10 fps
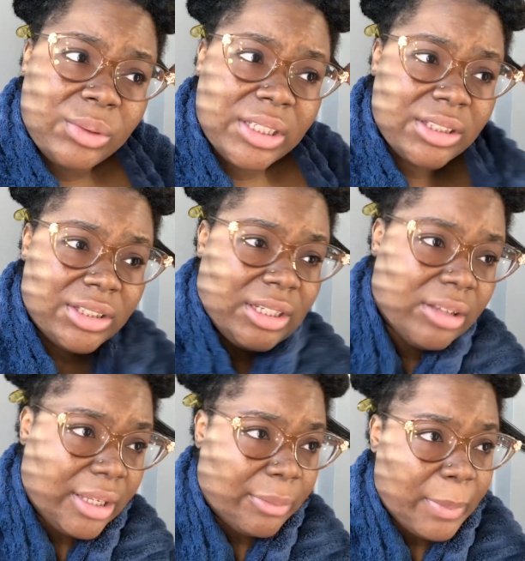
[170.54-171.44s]
this gel
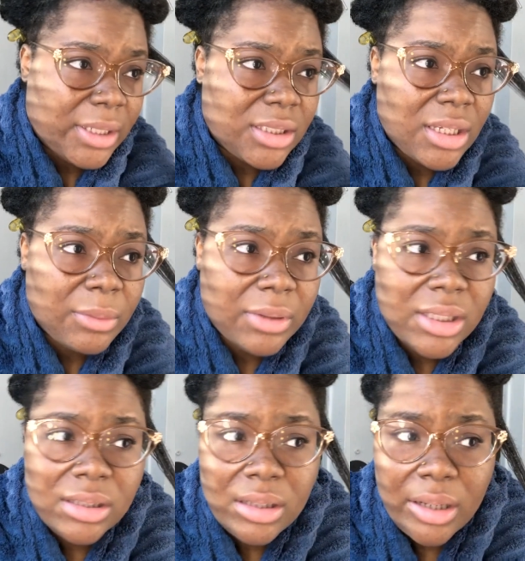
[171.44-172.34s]
ain't mixing in with
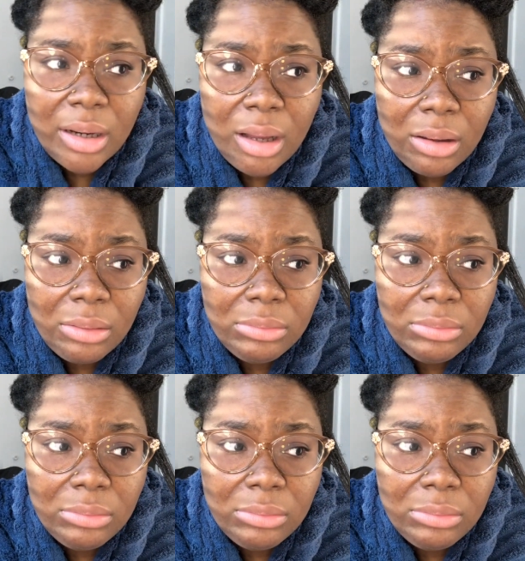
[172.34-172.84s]
this good at all.